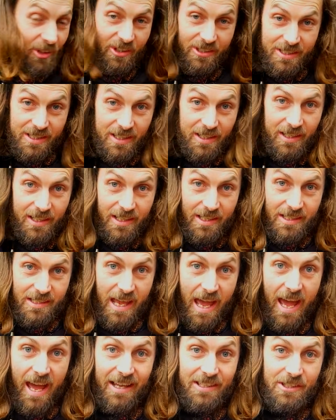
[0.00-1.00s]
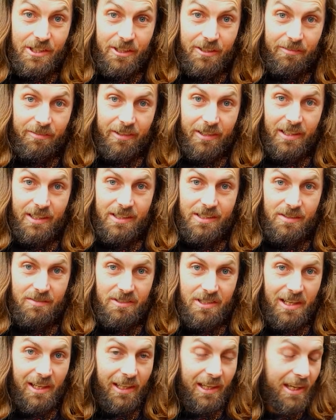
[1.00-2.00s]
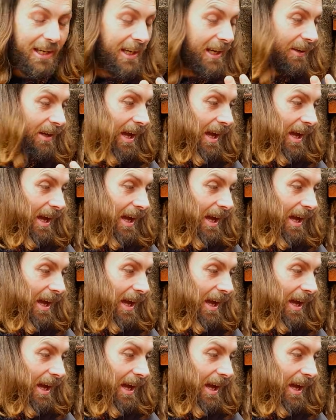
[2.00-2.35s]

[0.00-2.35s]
all see these how-to vids of digging